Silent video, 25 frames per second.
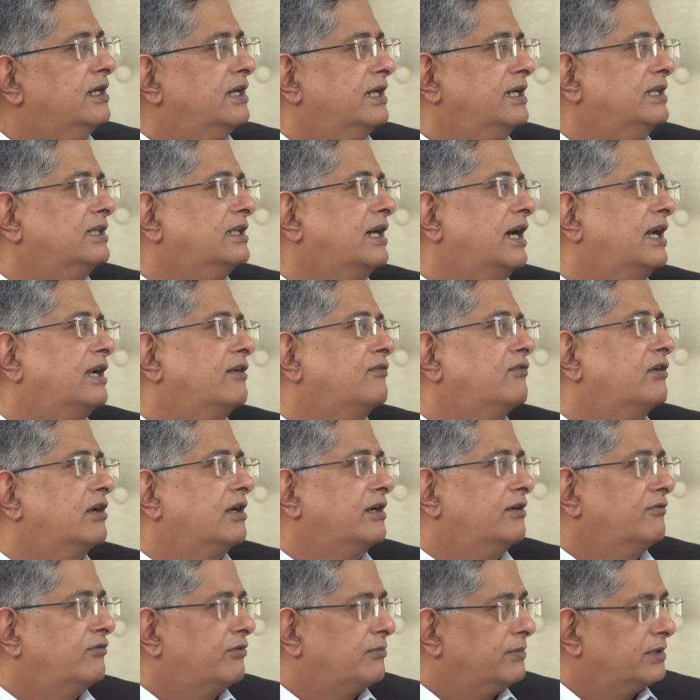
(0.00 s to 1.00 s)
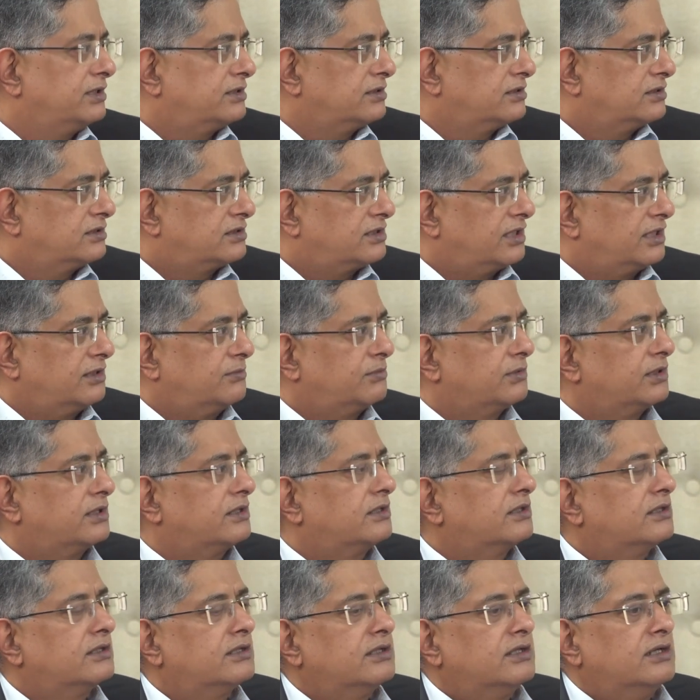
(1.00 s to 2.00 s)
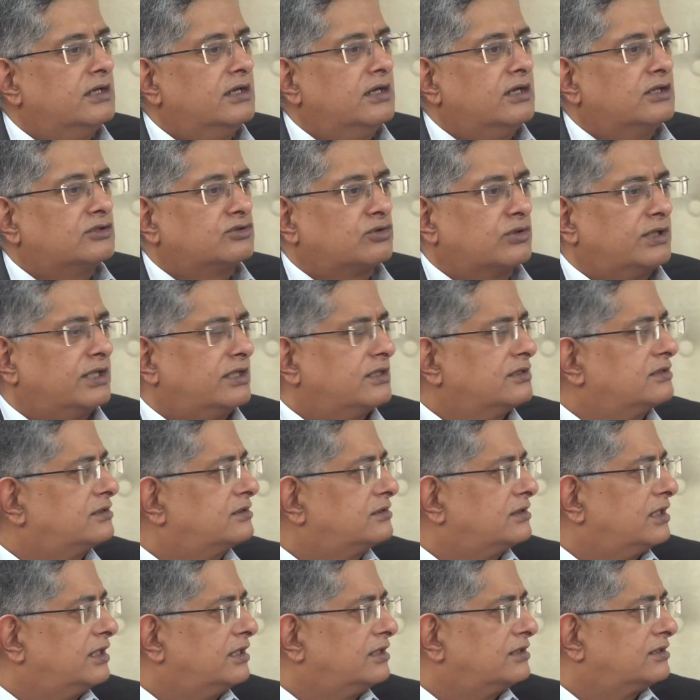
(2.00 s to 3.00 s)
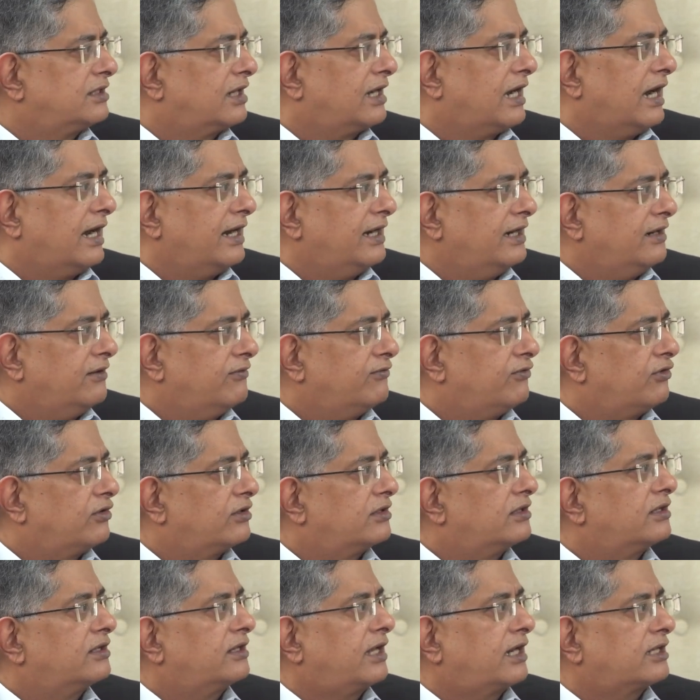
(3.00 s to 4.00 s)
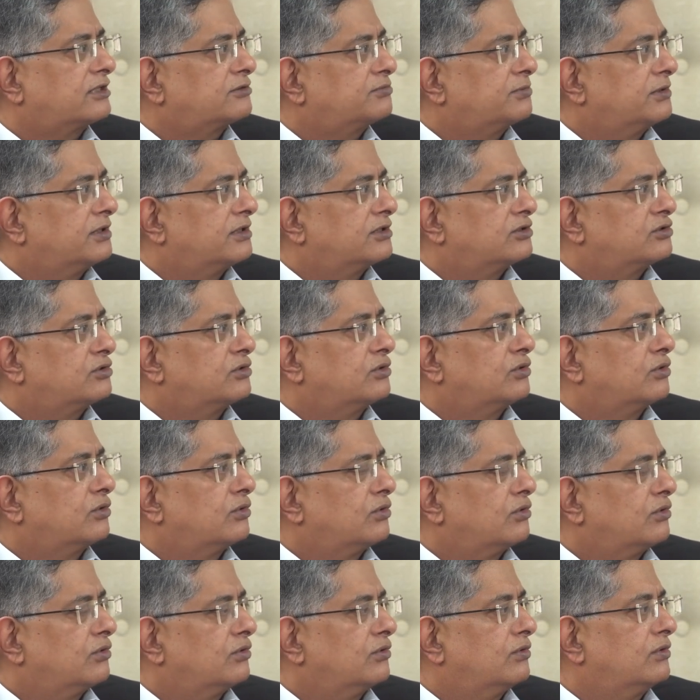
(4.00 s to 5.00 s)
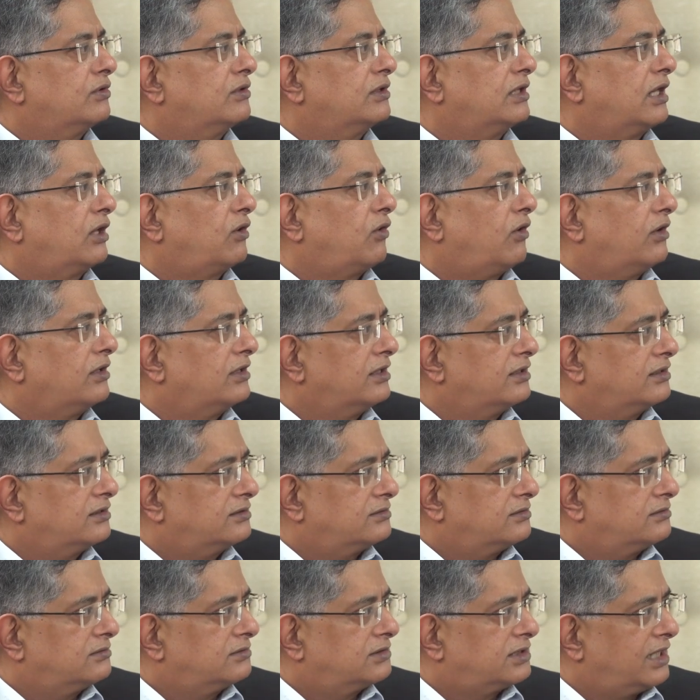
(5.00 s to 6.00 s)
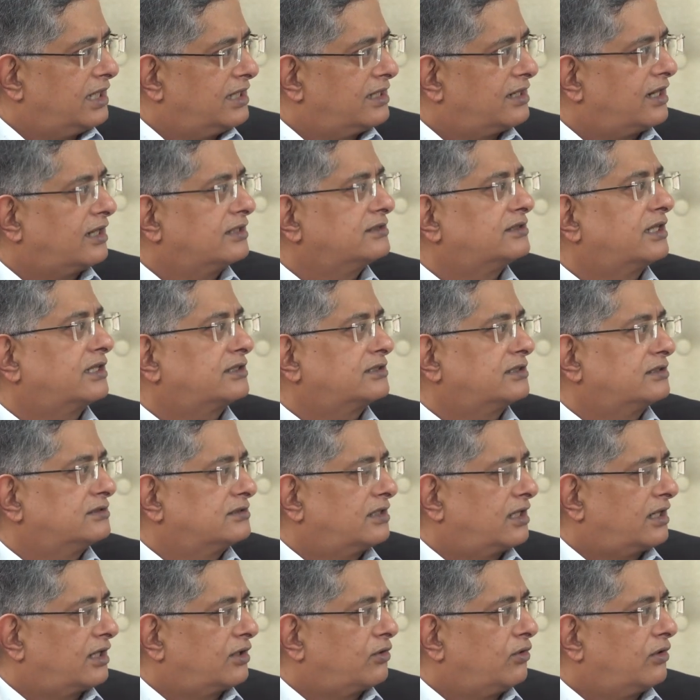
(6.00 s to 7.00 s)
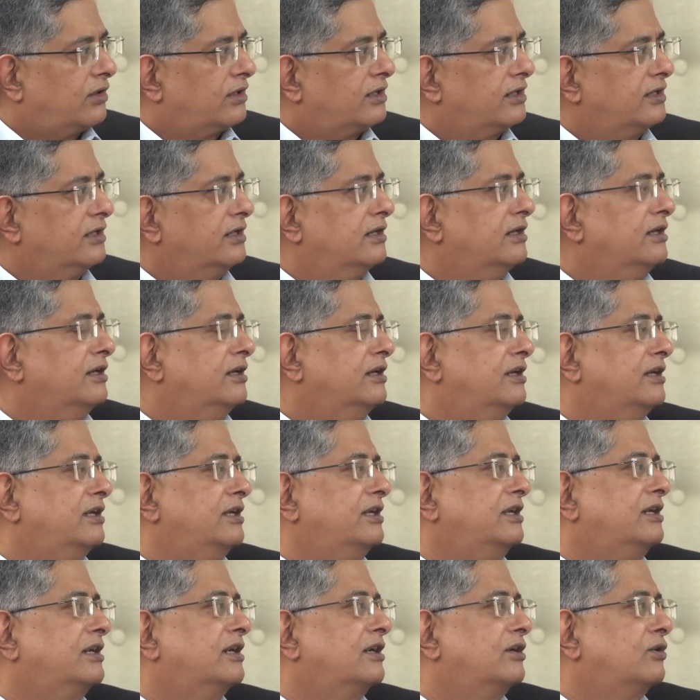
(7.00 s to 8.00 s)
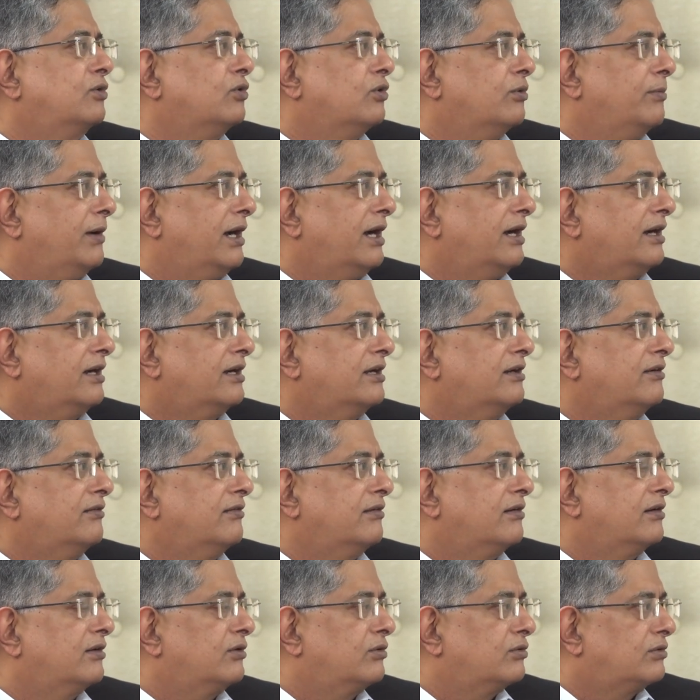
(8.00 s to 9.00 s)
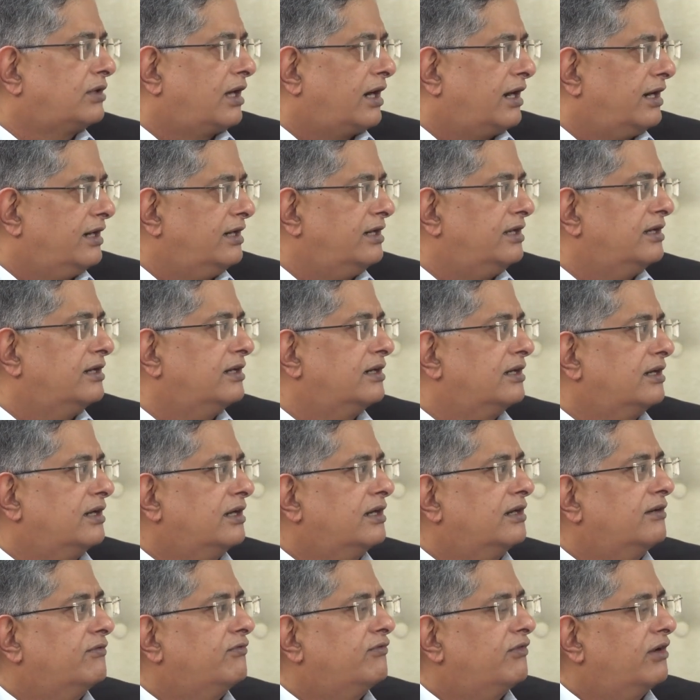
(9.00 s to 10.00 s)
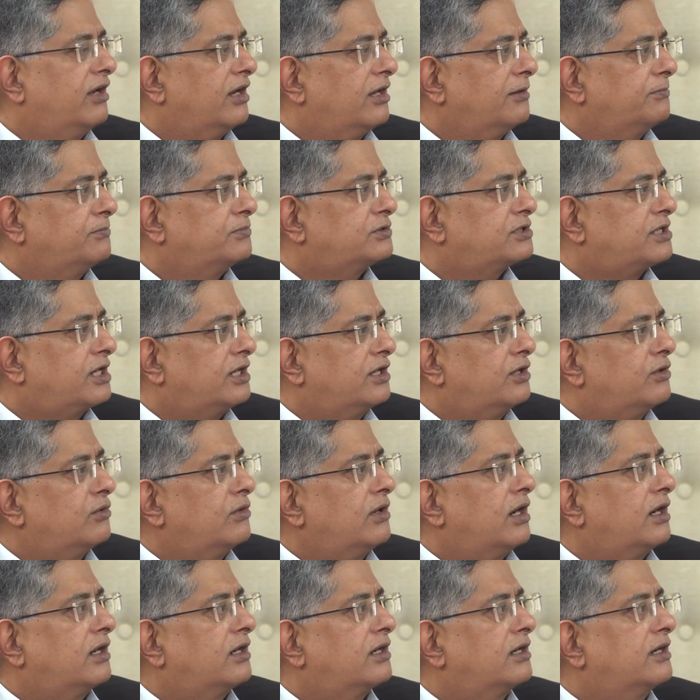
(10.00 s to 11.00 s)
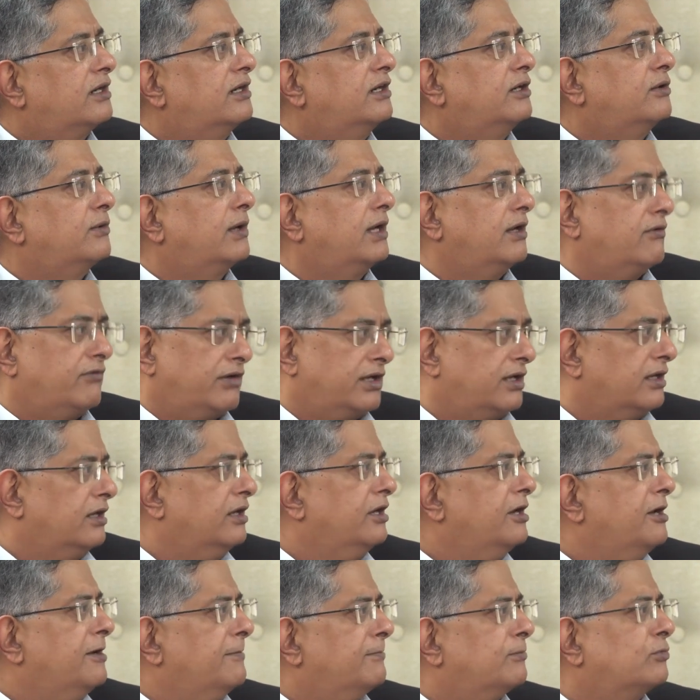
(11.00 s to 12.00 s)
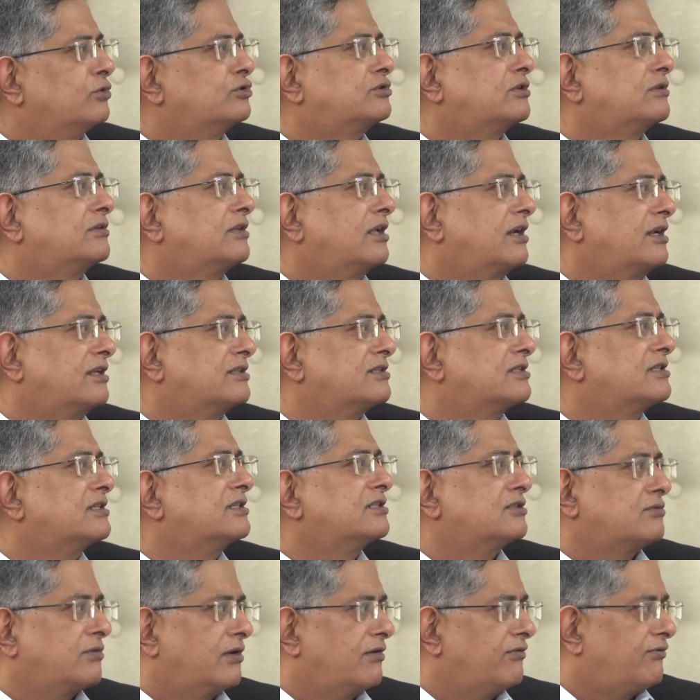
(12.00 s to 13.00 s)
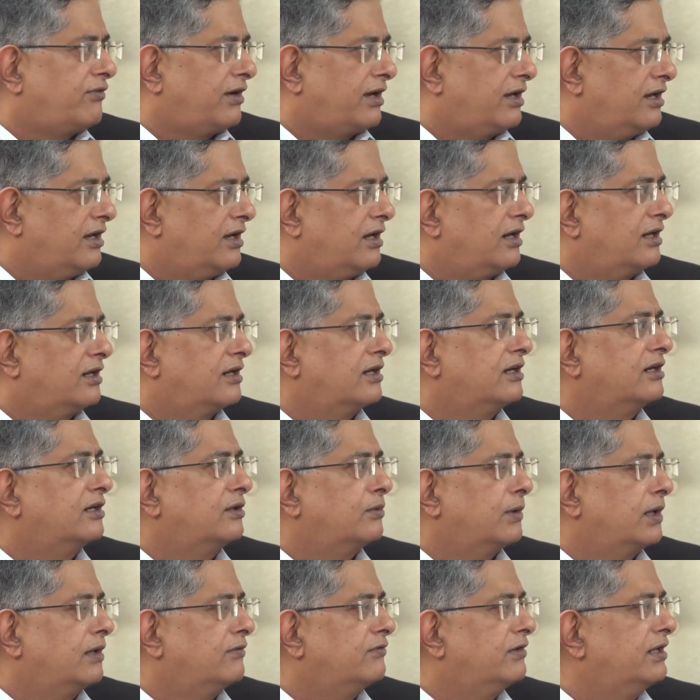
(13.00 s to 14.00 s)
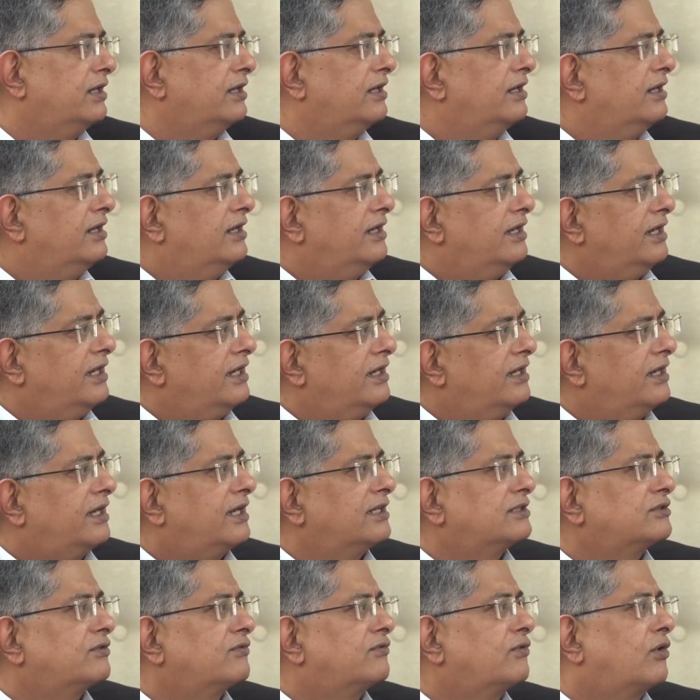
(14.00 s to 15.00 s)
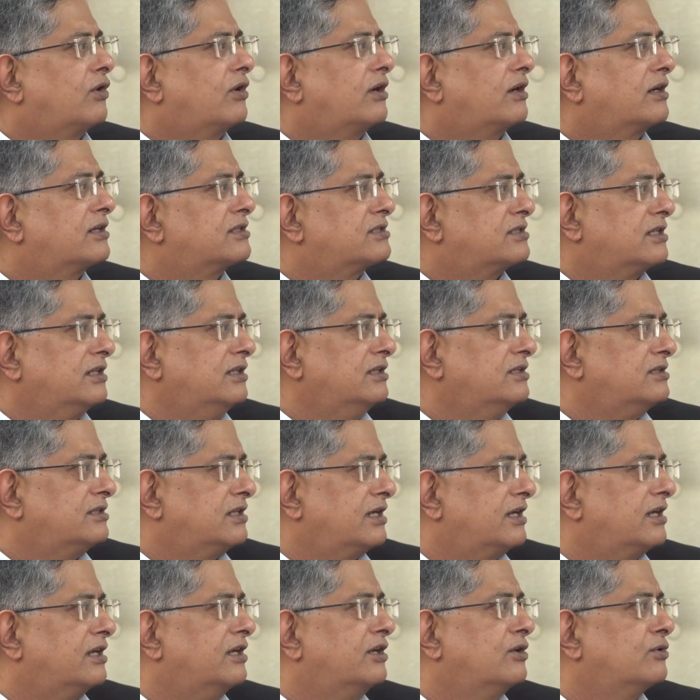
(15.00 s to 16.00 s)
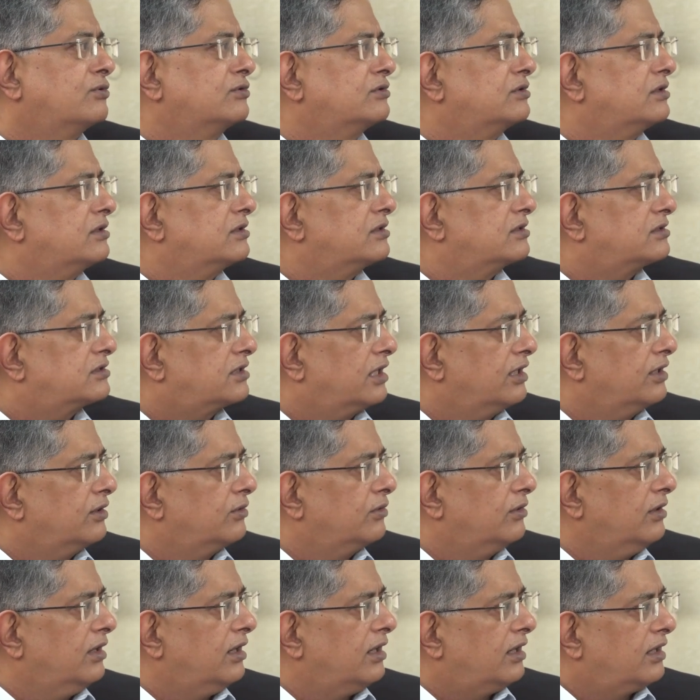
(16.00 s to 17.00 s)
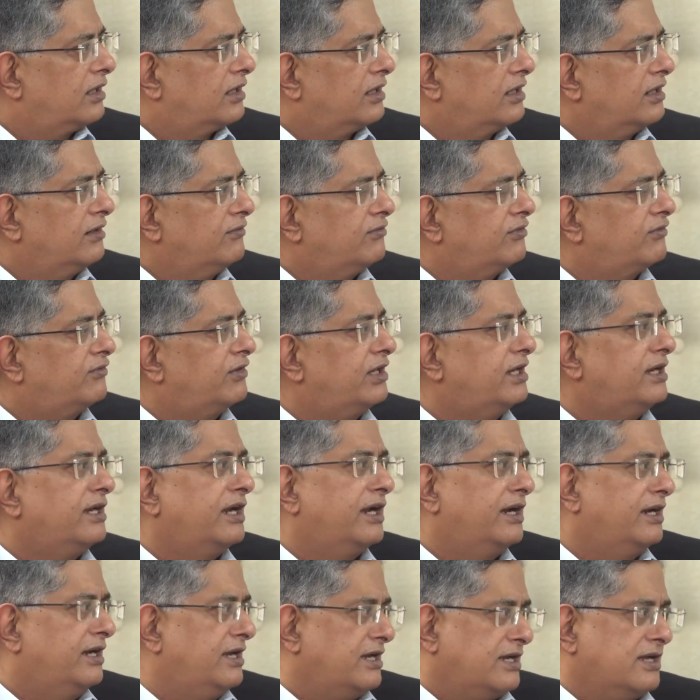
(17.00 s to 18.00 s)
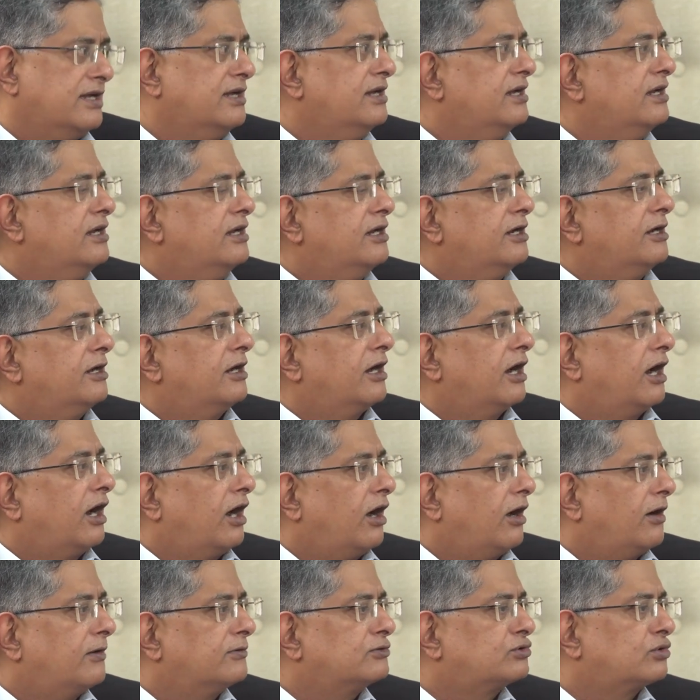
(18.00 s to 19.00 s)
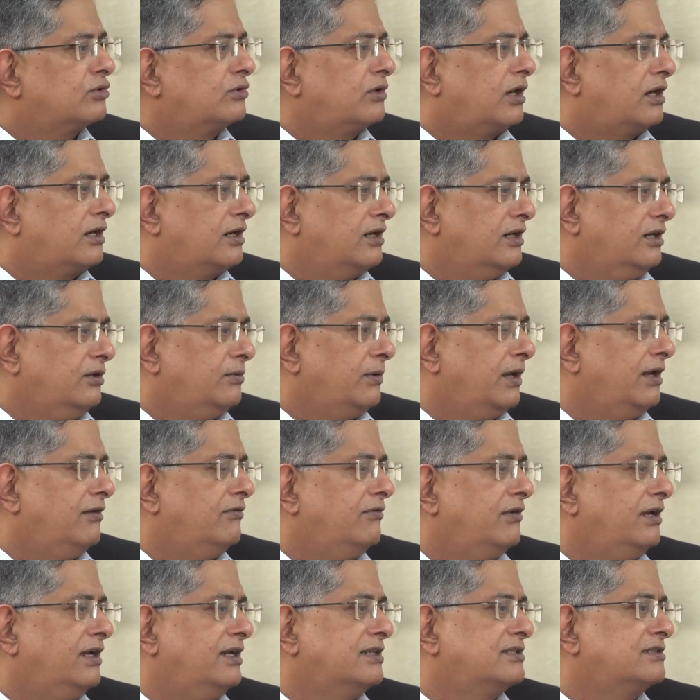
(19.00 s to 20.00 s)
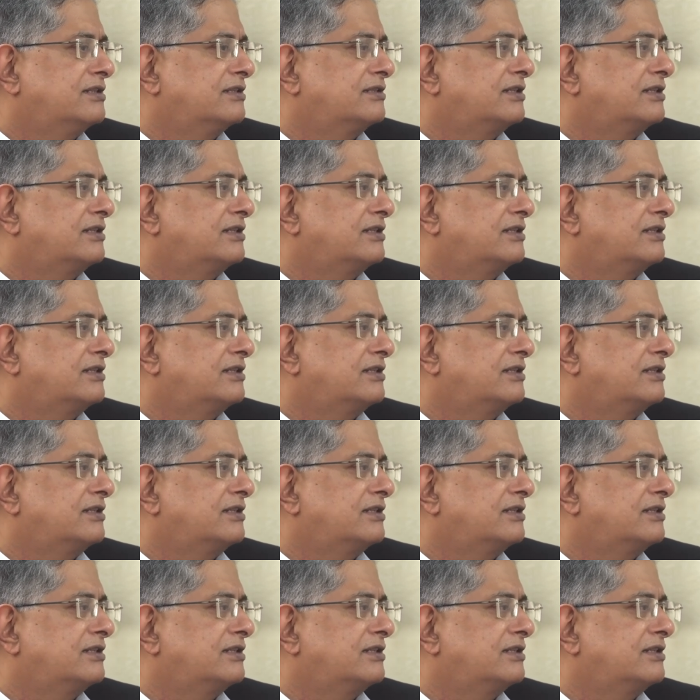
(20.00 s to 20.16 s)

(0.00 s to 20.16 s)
in the annual information statement. So it is a guide for the taxpayers to know that all the sale transactions are recorded. He can go back and to the ITR and fill up schedule 112A. Most of the residents will file 112A. In case of non-residents, they can use schedule 115 AD. So 112A is the